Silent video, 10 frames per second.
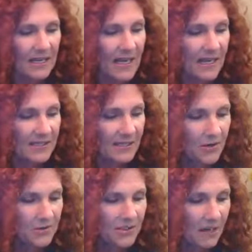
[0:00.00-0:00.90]
Yes,
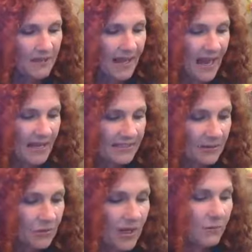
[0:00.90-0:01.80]
low stomach
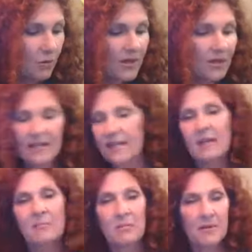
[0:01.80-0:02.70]
acid will
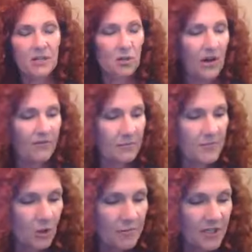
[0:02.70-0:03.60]
inhibit B12
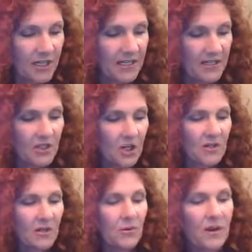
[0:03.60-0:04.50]
absorption. It
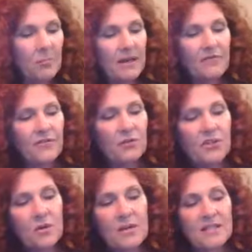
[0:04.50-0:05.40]
certainly will. But if you
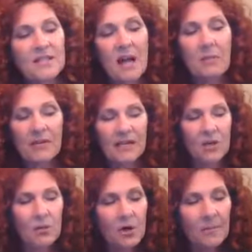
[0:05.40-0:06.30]
do it
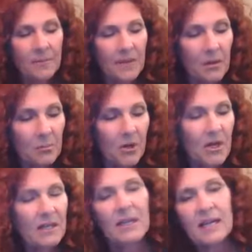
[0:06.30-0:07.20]
sublingual,
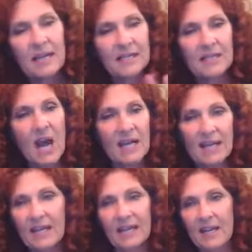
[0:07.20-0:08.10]
Brooke, it's not
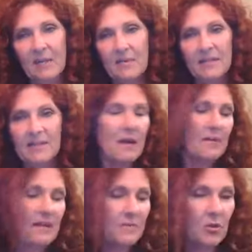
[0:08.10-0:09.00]
going to inhibit
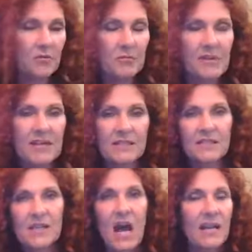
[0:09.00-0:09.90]
stomach absorption because
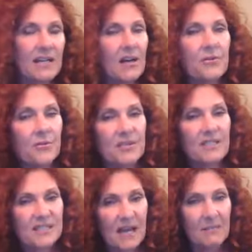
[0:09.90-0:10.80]
it's not going to go through the
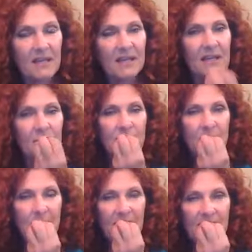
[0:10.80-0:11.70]
stomach. It goes
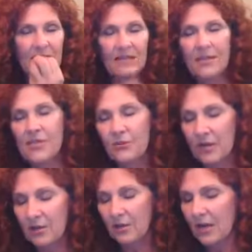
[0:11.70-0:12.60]
immediately
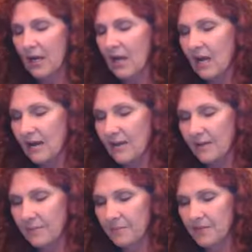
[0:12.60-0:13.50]
through
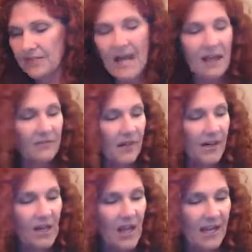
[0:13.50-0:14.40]
um, the
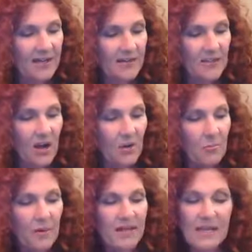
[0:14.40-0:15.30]
salivary gland. So,
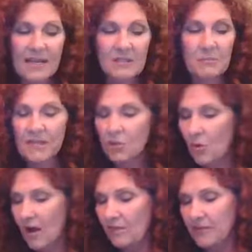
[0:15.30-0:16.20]
but yes,
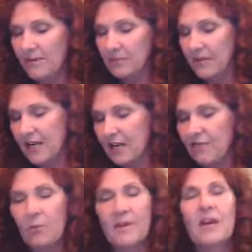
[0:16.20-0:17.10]
B12, you have to be
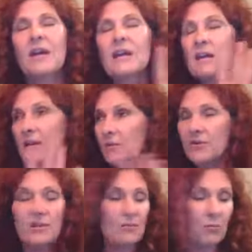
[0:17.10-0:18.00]
careful with,
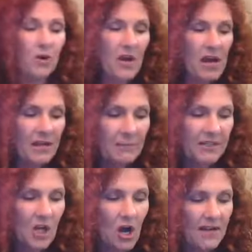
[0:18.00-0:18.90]
and we're not going to be
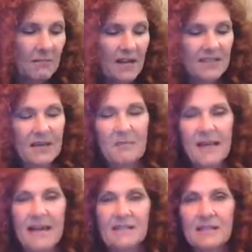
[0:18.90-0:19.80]
talking about stomach
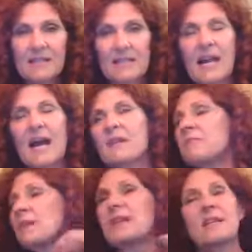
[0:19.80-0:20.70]
acid tonight,
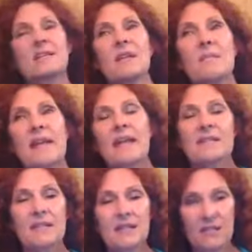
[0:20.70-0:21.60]
but yes, stomach
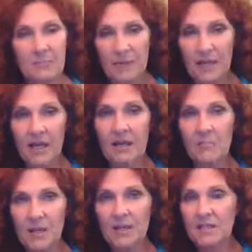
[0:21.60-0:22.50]
acid is a
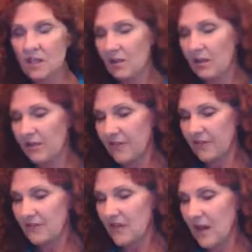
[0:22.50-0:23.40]
big, big deal if
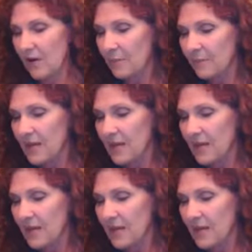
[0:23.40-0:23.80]
it's low.